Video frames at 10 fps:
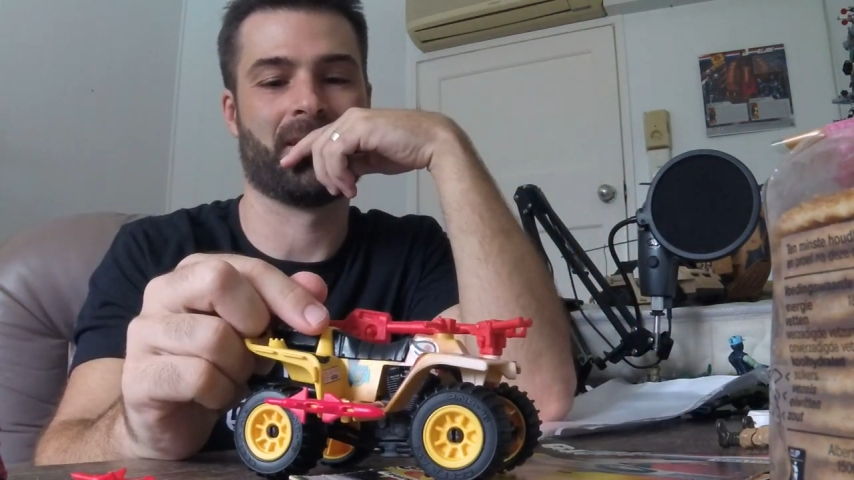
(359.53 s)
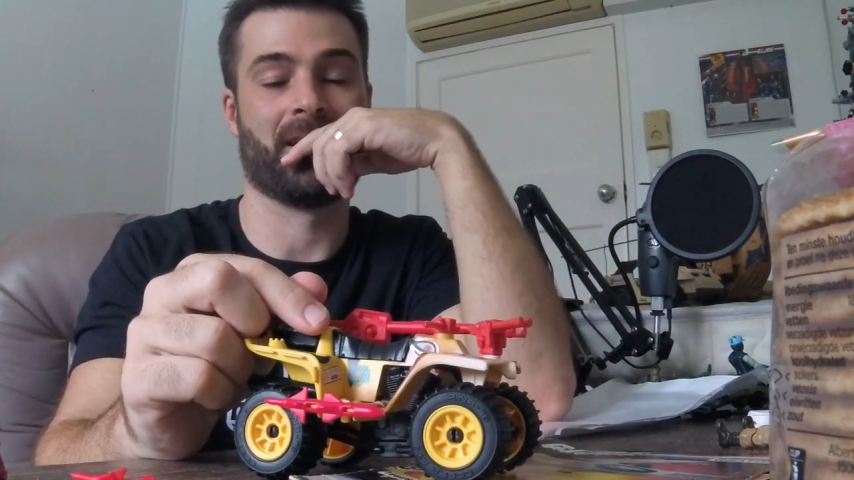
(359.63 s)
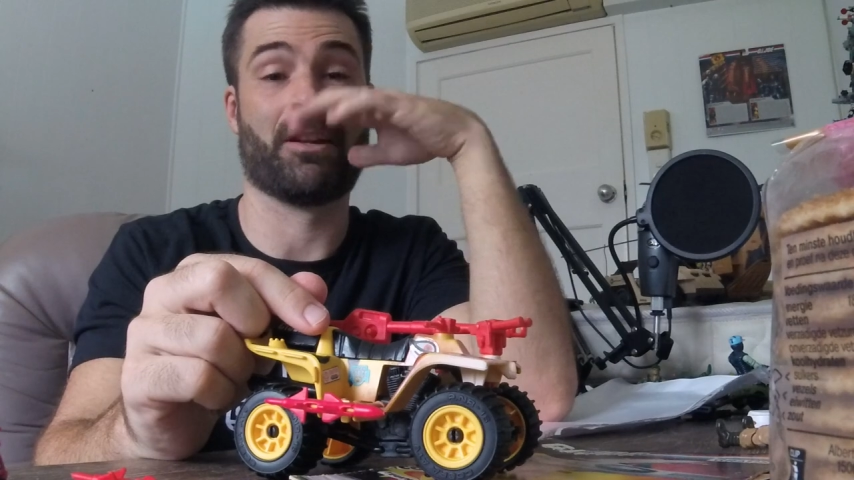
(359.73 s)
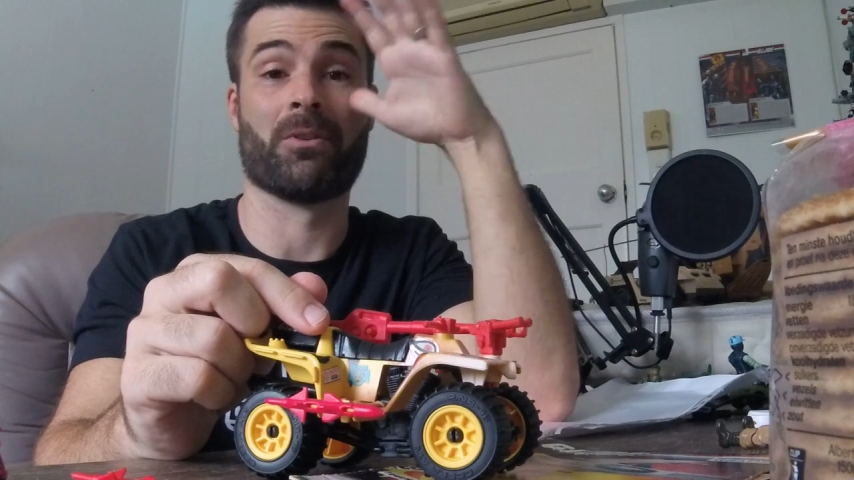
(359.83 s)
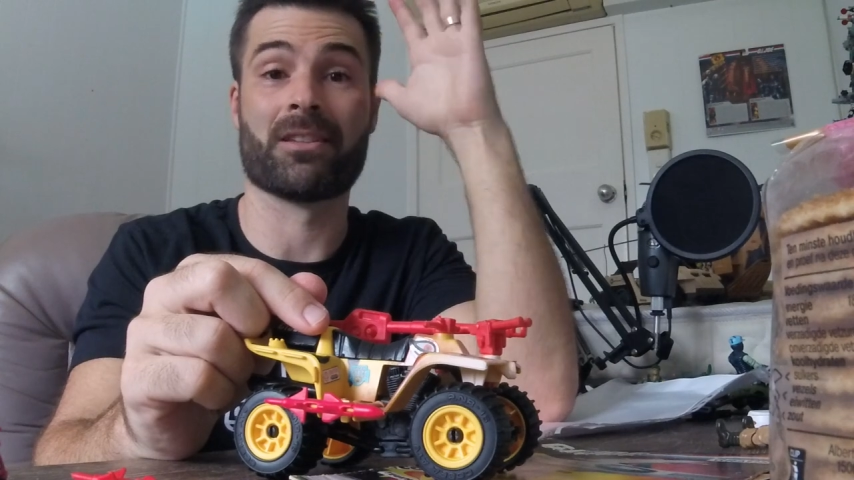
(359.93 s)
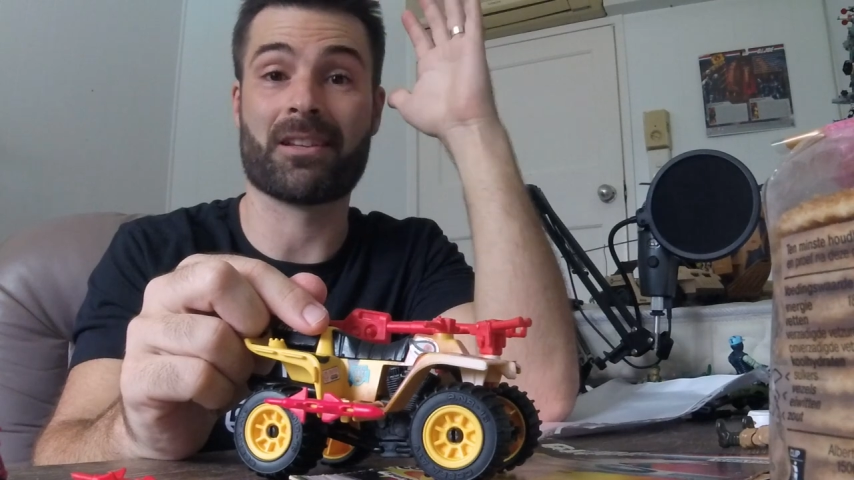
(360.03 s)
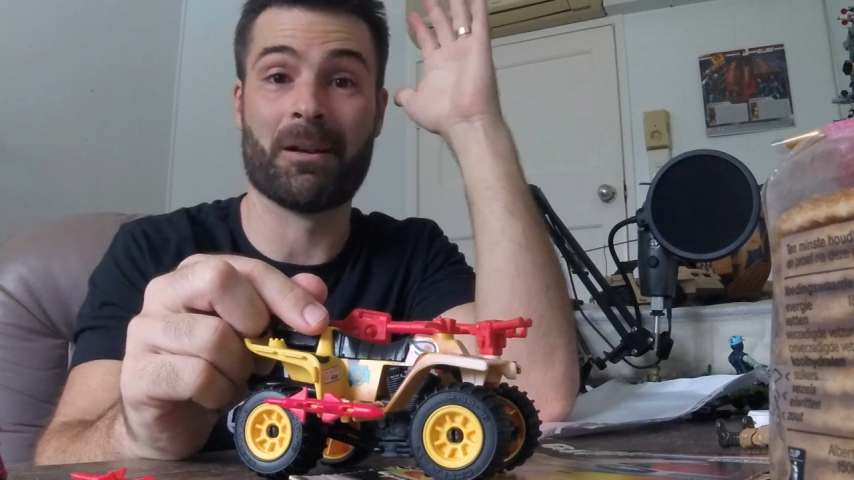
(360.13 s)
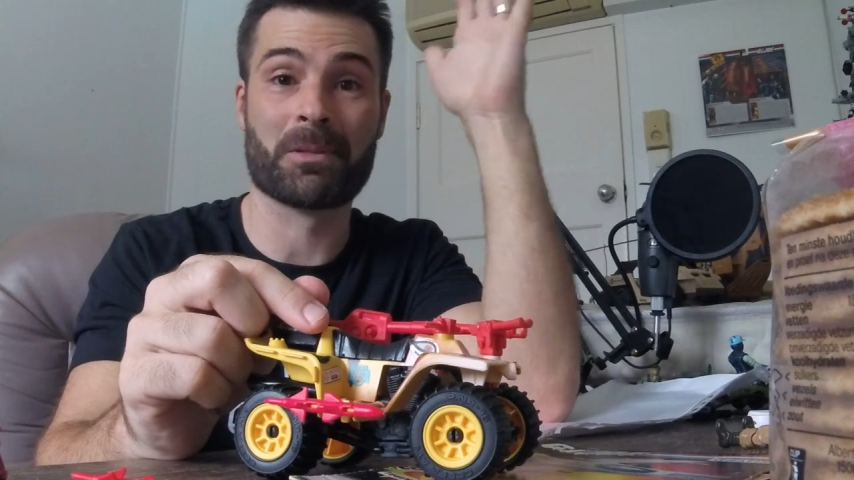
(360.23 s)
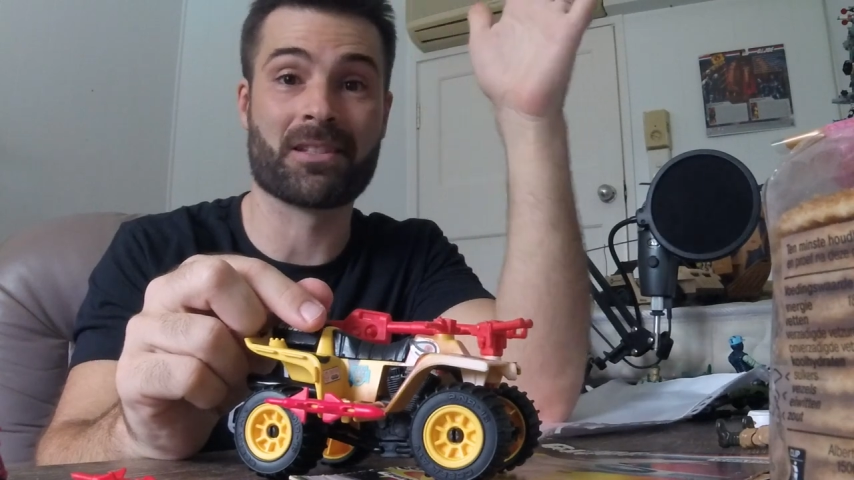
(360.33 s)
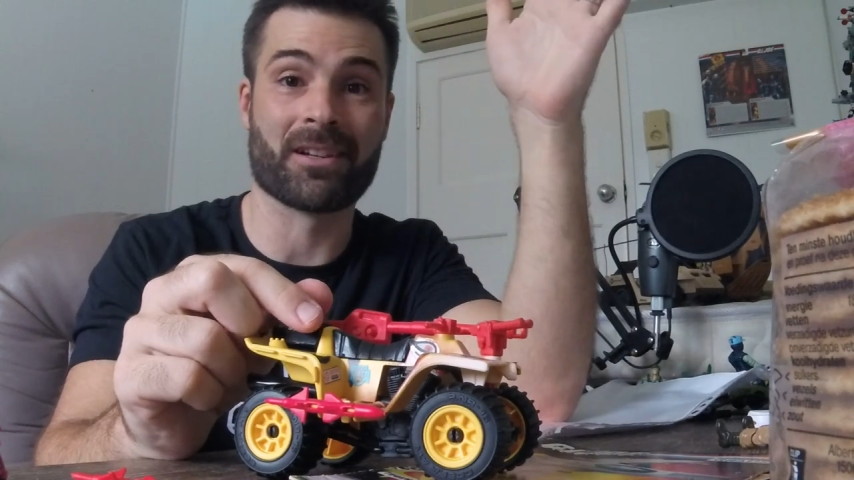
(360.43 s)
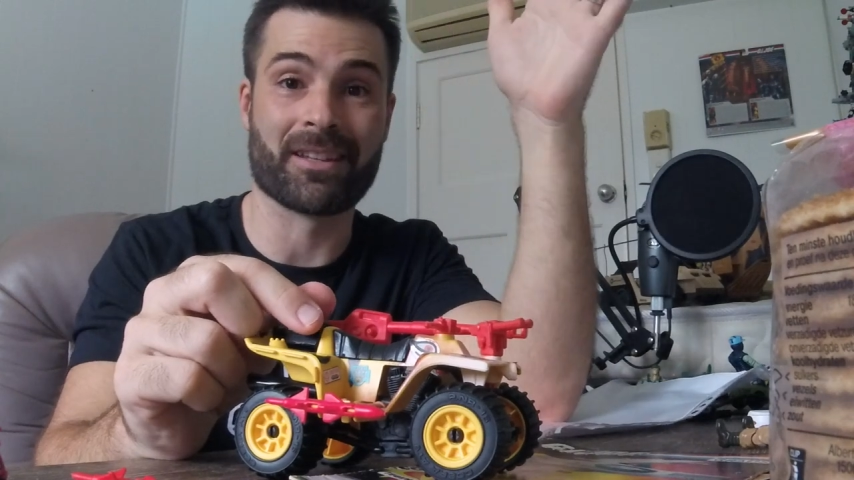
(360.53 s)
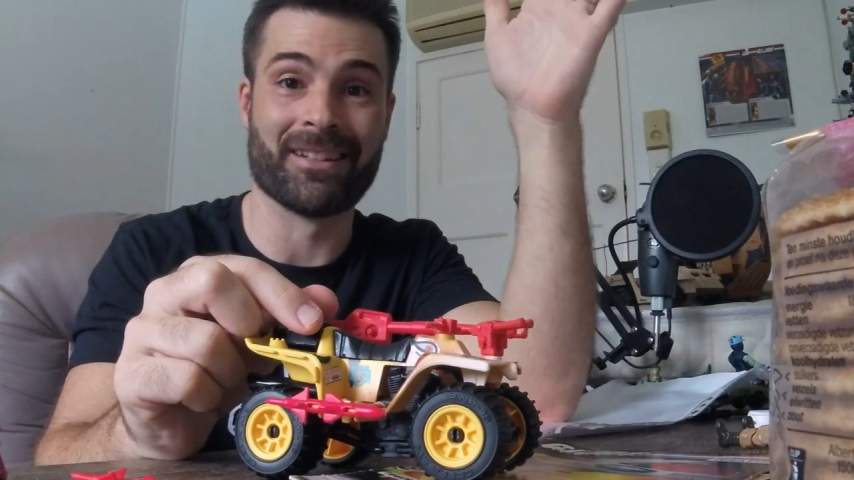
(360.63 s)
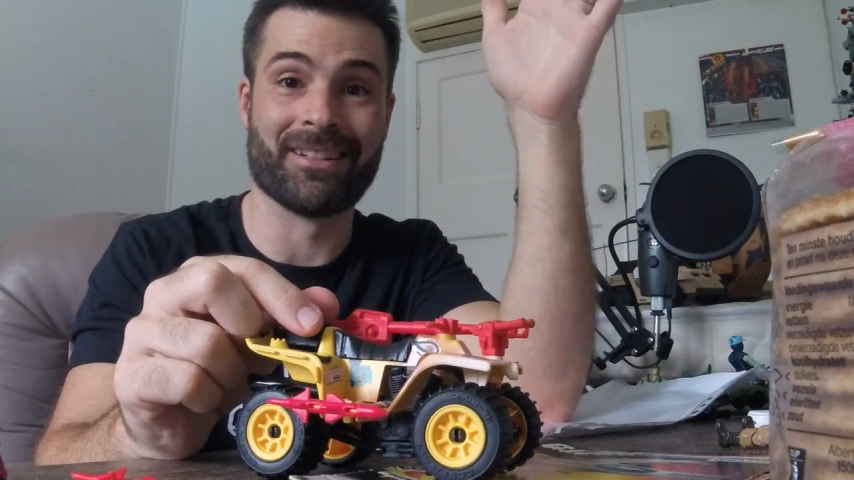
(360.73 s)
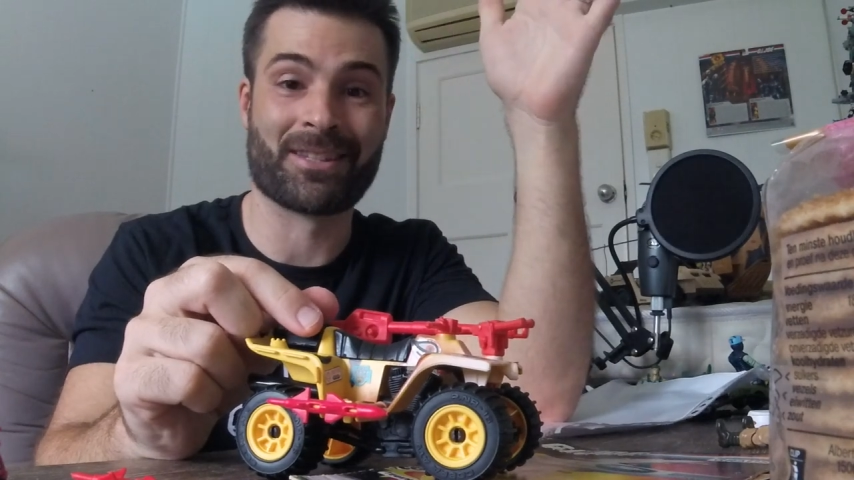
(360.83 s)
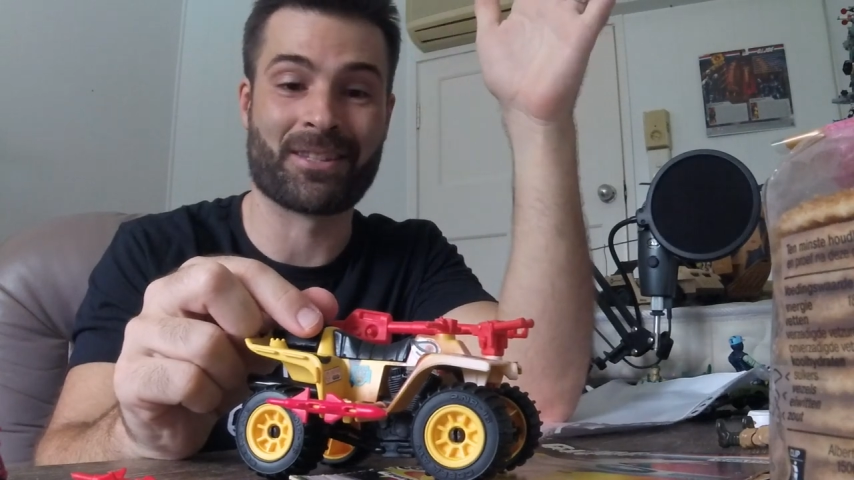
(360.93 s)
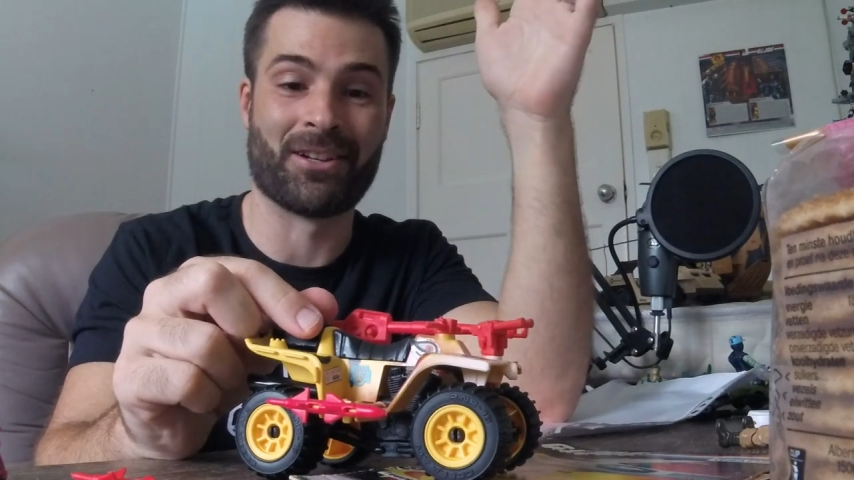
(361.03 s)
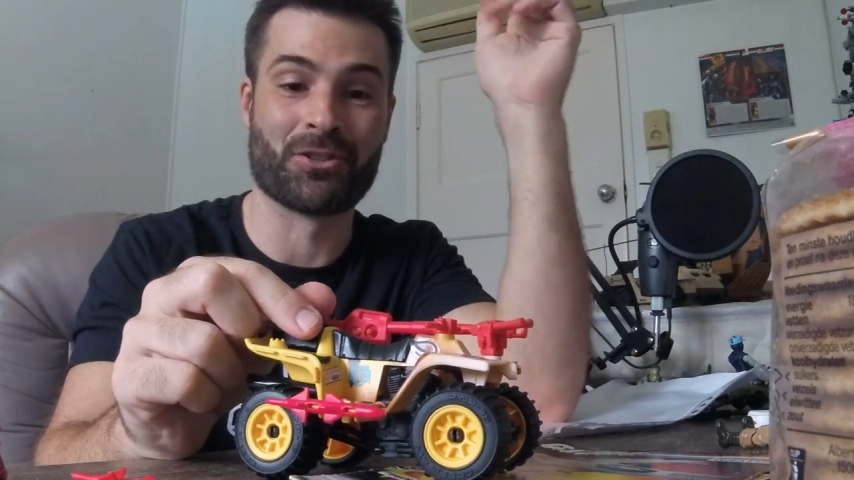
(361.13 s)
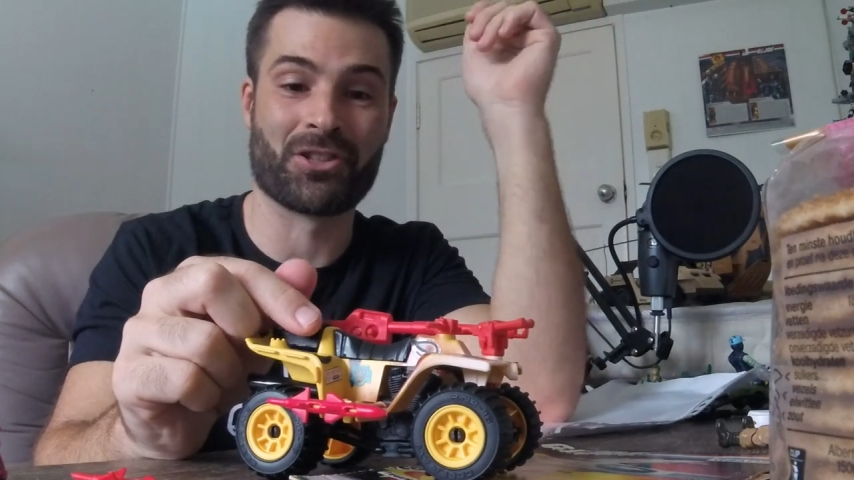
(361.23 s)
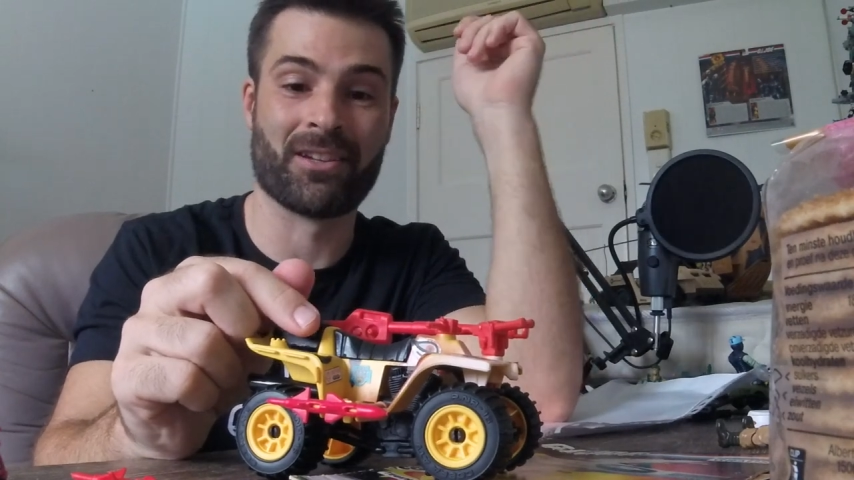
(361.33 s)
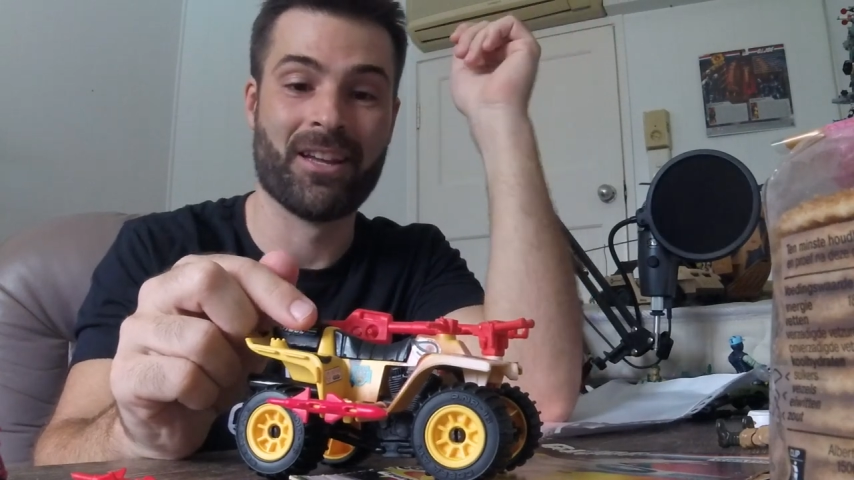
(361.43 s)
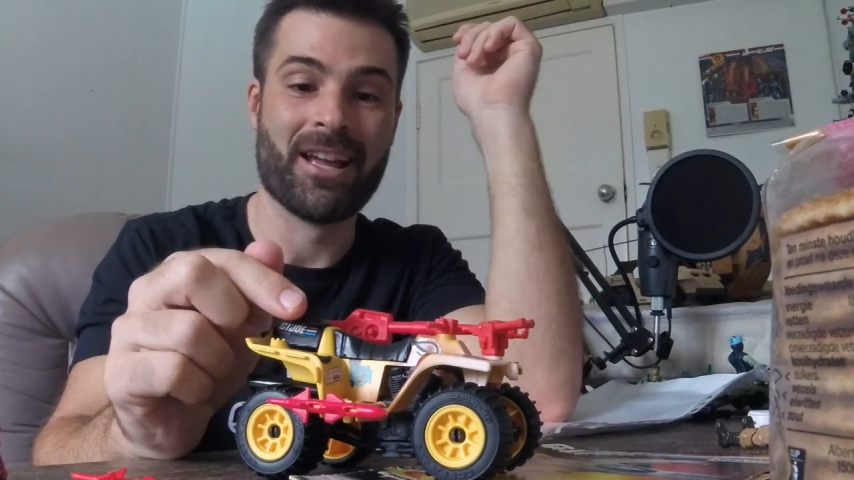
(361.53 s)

Anyways, I'm stuck in nostalgia.